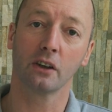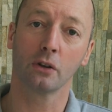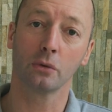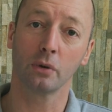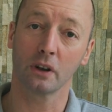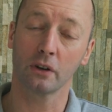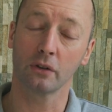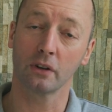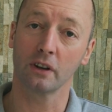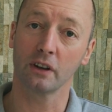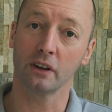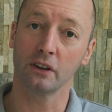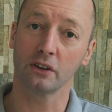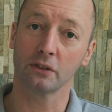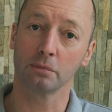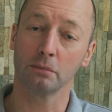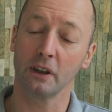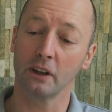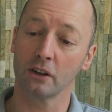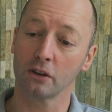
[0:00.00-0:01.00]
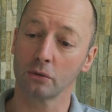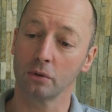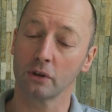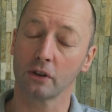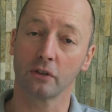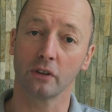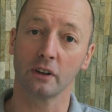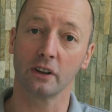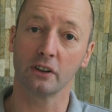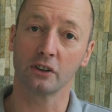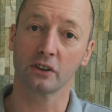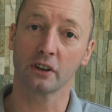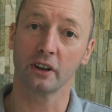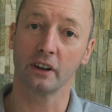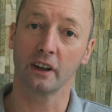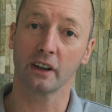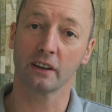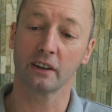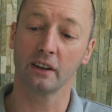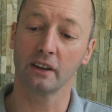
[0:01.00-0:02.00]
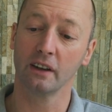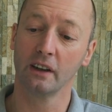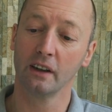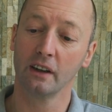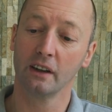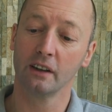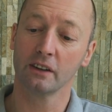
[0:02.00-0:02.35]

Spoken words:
quick release, male quick release connector.